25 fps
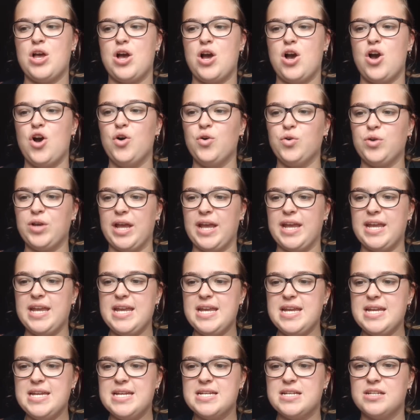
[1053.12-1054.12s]
Okay,
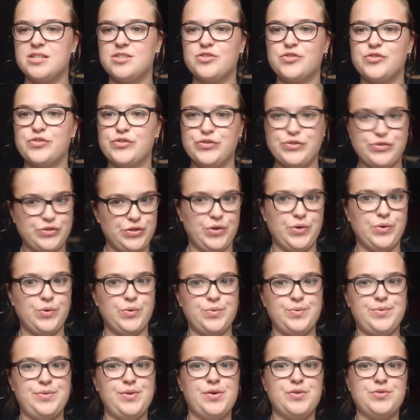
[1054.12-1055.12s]
so
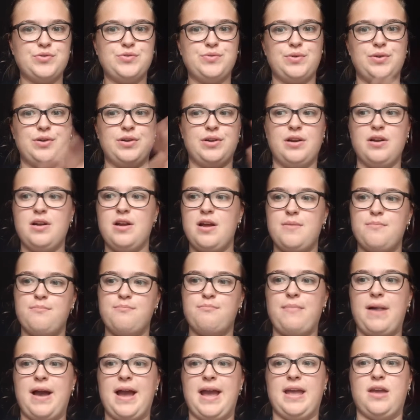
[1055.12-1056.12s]
those were
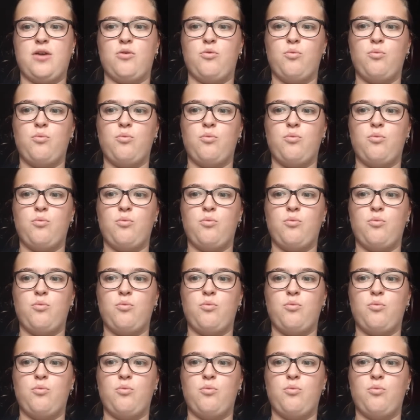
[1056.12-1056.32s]
my